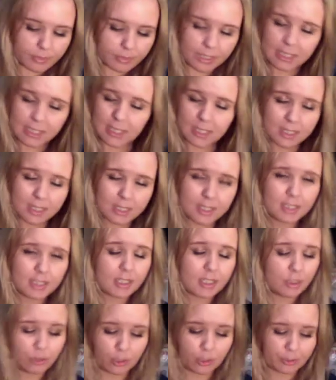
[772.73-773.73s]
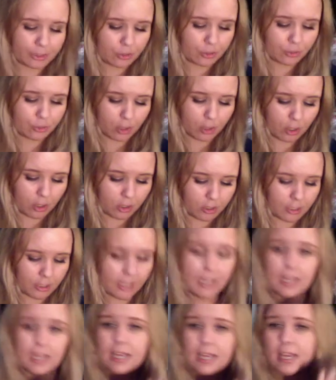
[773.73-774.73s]
It's still going strong.
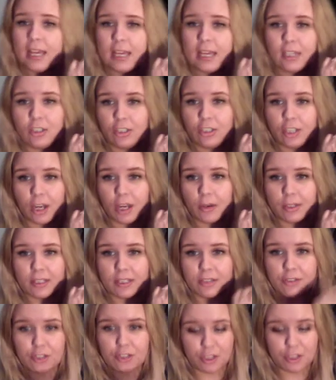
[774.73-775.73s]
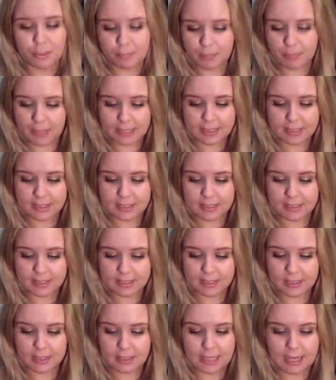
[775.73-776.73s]
You know, it gives you the blackest
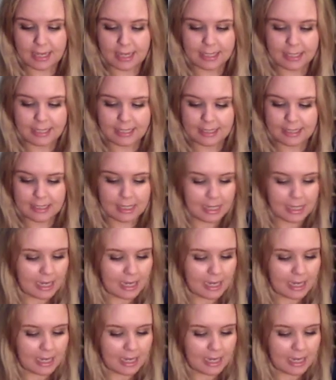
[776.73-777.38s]
line.